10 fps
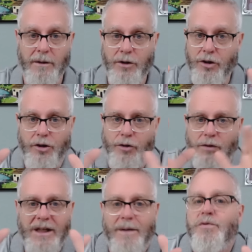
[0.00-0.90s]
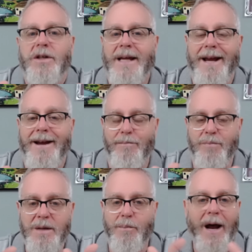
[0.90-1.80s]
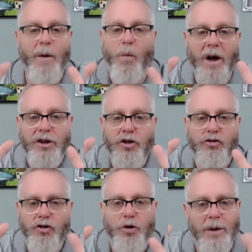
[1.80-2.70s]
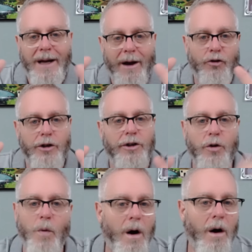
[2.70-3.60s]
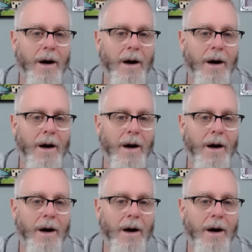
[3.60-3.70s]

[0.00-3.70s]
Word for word: Your redemption can't be by what you do and how good you are,